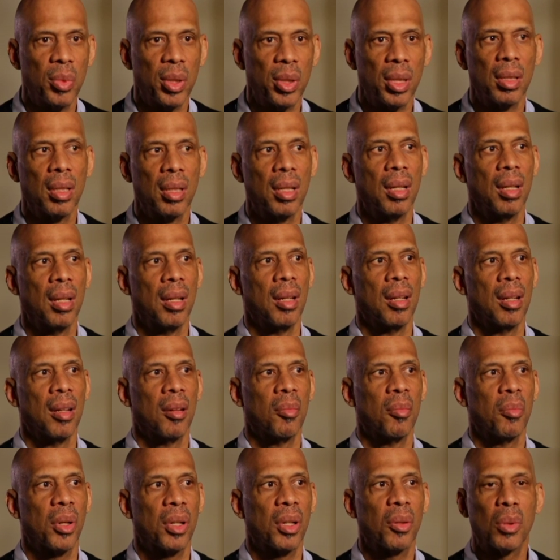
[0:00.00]
me,
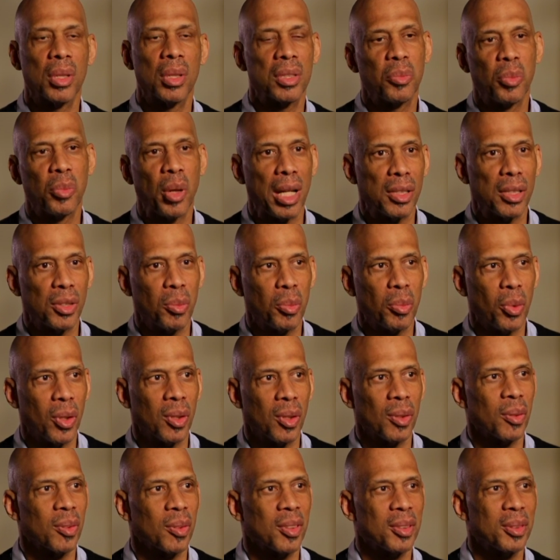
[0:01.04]
but it wasn't basketball,
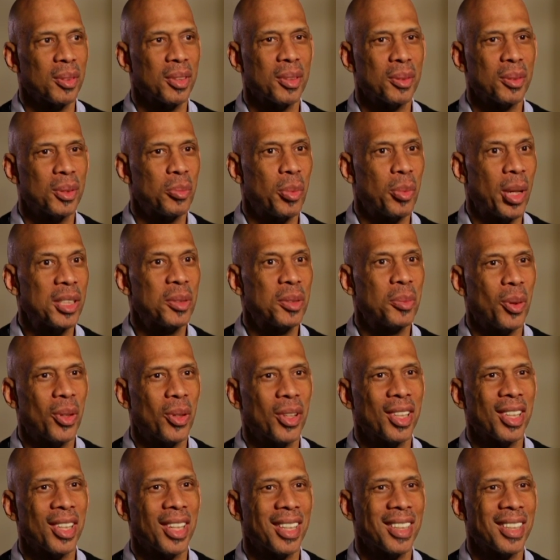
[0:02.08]
it was
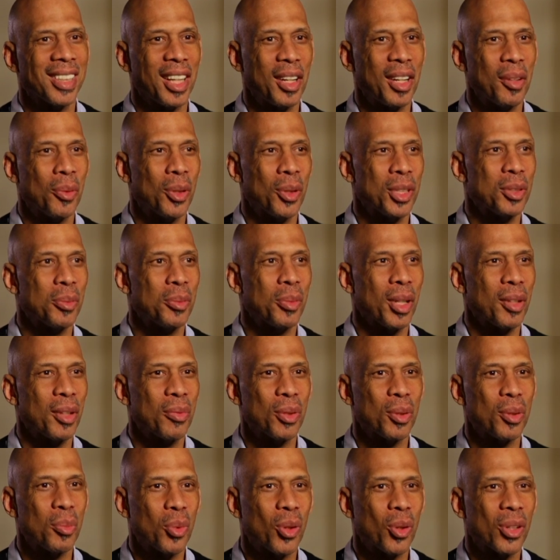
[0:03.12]
baseball. I wanted to play
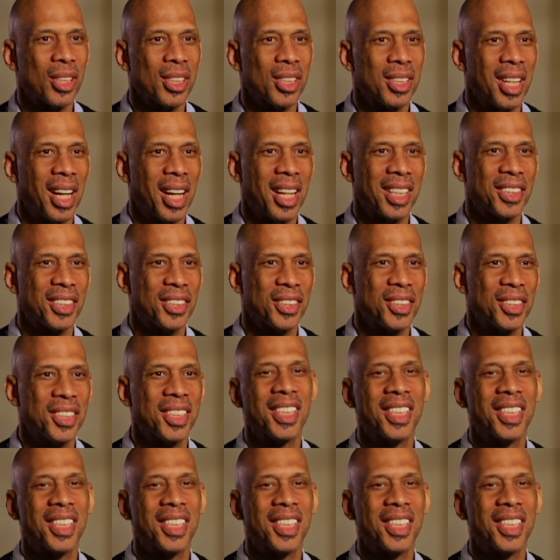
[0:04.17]
for the Brooklyn Dodgers.